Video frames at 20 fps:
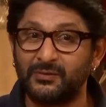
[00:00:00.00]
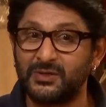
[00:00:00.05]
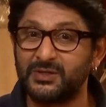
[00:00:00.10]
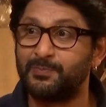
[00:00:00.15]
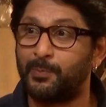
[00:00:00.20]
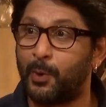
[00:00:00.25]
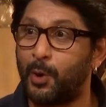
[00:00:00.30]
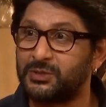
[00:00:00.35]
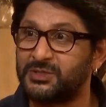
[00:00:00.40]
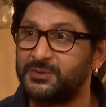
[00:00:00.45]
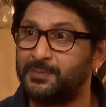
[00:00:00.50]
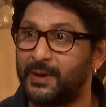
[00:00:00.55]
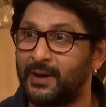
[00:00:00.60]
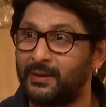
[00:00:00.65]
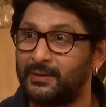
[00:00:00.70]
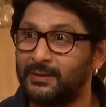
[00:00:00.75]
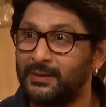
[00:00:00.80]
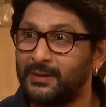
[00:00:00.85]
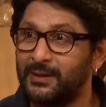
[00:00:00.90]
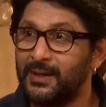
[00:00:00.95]
the sports part.
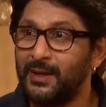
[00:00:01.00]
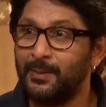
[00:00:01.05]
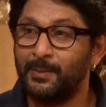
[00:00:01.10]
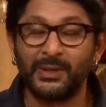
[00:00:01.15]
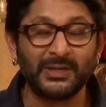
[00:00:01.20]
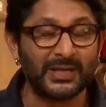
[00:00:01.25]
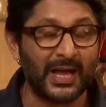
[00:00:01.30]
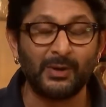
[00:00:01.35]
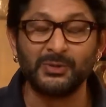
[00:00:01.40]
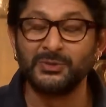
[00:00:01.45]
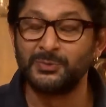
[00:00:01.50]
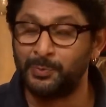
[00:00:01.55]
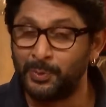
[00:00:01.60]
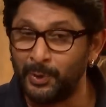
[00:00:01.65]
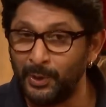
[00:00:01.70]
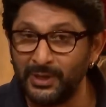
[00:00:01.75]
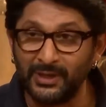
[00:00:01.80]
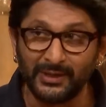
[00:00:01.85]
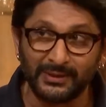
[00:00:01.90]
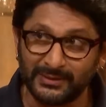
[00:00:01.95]
Okay. I was
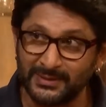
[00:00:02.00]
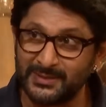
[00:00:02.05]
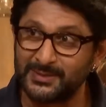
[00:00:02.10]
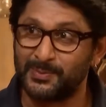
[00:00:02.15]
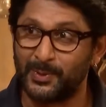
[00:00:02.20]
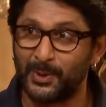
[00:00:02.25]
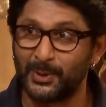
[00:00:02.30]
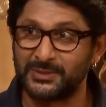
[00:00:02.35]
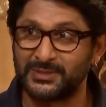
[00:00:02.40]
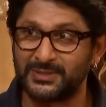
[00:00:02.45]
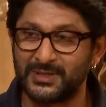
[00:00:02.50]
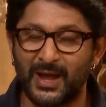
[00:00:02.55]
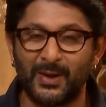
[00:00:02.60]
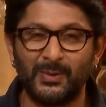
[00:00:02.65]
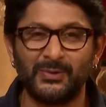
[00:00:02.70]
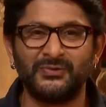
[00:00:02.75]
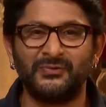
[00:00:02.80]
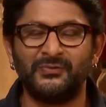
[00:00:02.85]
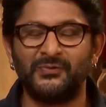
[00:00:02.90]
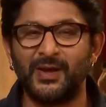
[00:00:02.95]
brilliant in sports. Okay. I
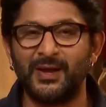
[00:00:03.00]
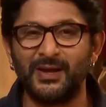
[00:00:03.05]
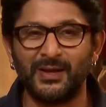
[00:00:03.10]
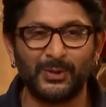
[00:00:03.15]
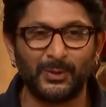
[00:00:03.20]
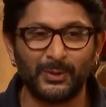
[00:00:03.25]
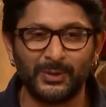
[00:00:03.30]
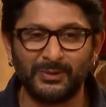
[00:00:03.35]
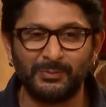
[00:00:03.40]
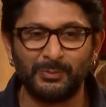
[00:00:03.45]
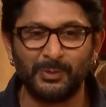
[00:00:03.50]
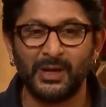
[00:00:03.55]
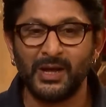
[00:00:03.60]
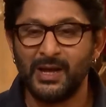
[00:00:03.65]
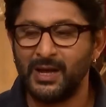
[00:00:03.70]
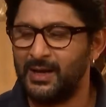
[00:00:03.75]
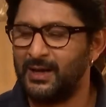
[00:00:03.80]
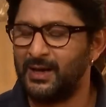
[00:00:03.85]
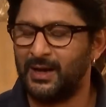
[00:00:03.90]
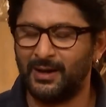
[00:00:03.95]
was very good
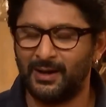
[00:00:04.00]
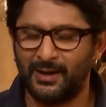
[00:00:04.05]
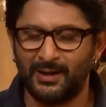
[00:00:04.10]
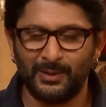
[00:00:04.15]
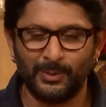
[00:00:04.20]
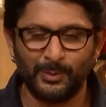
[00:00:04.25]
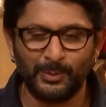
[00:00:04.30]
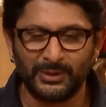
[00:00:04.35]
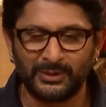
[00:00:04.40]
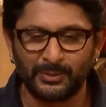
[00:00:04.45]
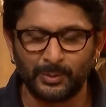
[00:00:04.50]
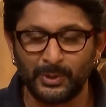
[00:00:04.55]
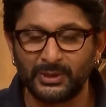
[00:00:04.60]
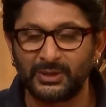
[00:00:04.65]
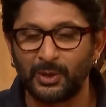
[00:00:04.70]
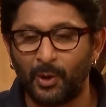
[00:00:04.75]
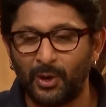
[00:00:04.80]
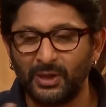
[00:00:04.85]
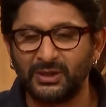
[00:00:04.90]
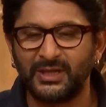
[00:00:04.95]
uh, with with
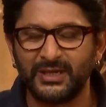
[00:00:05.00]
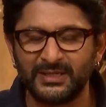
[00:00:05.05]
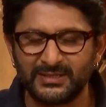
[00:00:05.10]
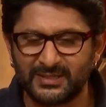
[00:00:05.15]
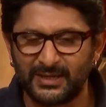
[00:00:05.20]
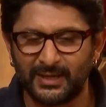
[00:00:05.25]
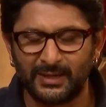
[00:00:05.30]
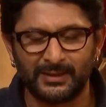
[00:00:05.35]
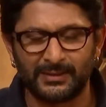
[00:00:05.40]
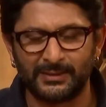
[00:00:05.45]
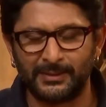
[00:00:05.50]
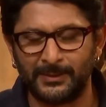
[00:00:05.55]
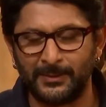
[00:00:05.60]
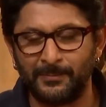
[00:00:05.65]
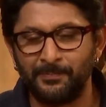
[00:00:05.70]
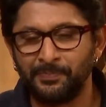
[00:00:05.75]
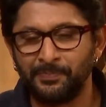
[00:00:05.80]
all things like uh,